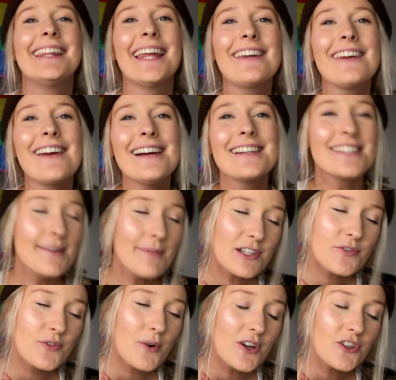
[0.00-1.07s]
Thank you guys so
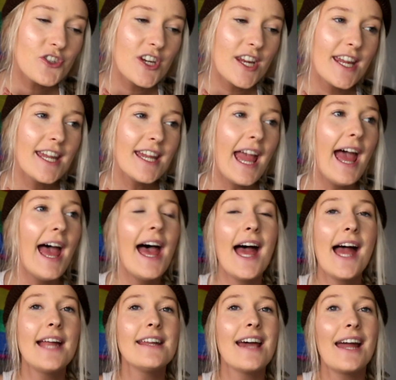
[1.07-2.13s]
much for watching,
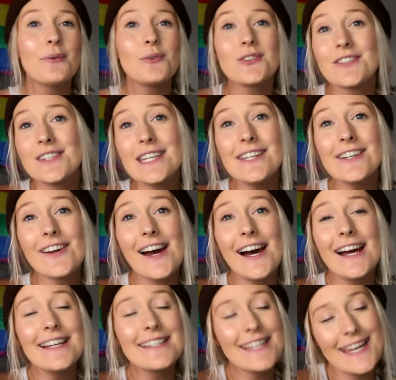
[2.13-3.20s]
and I will see you
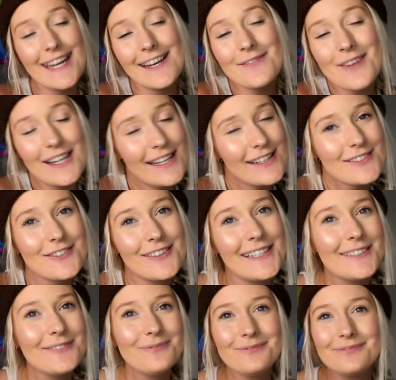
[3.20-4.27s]
guys in my next
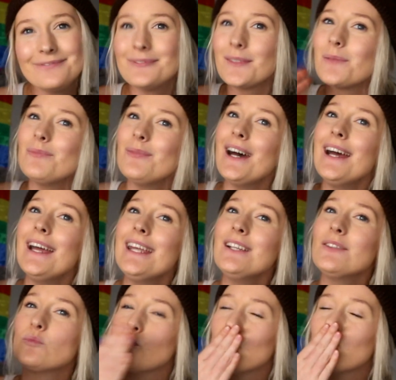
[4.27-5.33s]
one. Bye!